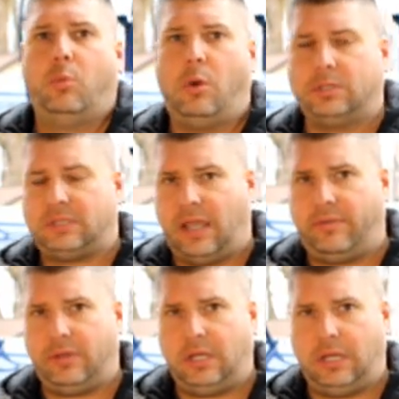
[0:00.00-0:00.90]

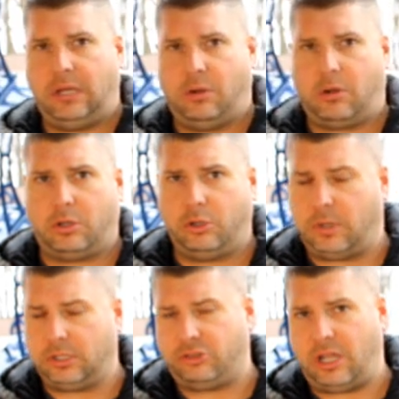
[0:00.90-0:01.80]
170, or you
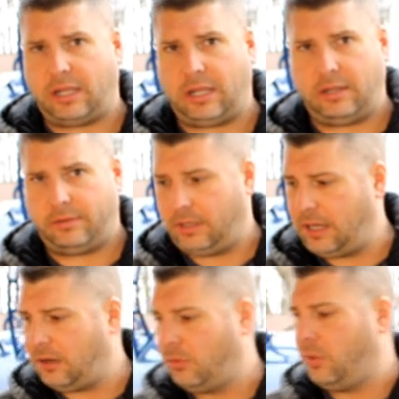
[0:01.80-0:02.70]
want to check it
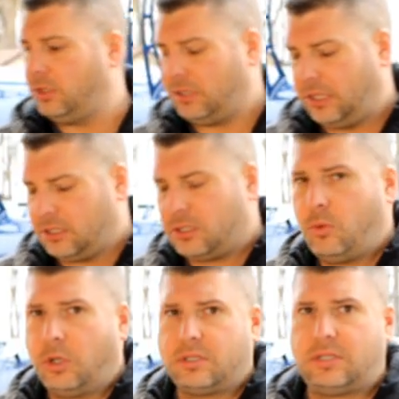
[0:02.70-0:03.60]
once it gets to
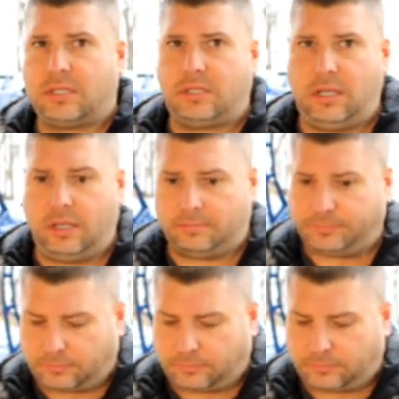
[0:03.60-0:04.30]
160,